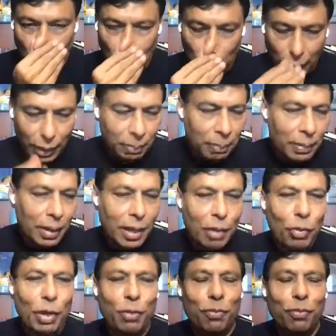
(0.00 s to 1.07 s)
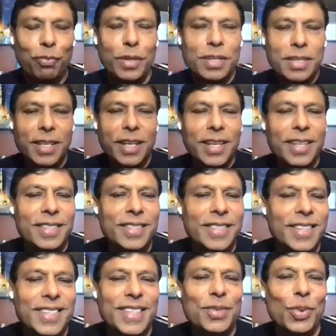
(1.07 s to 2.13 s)
Uh, well, first thing is,
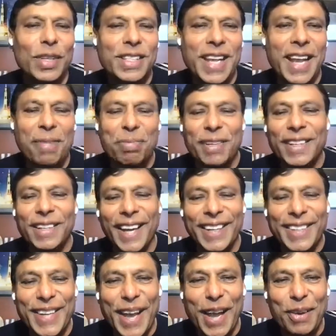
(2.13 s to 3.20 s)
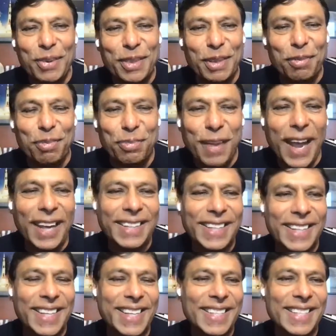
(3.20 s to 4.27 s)
this is what's happening right now. The fact
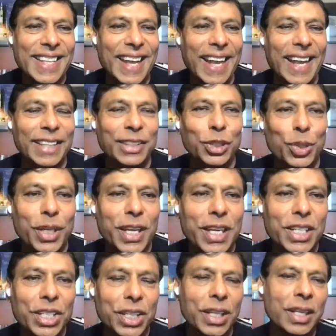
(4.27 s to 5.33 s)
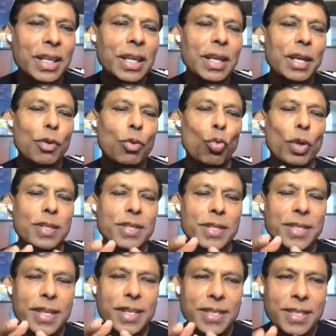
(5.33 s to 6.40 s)
is, the education was
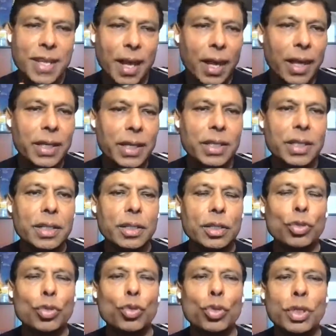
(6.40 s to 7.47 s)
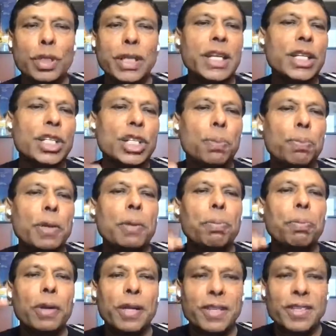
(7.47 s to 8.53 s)
designed to teach
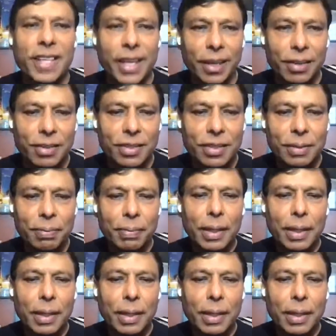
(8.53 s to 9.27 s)
people skills.